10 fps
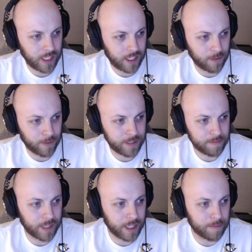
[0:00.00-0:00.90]
Written
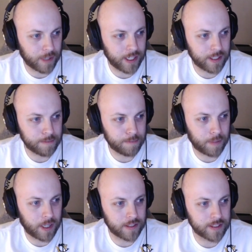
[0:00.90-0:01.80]
by Brian
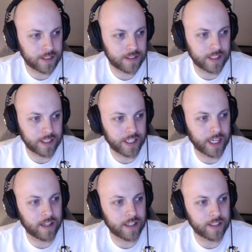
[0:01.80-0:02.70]
Pawson and
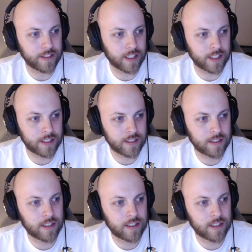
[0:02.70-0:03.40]
Gary Duggan,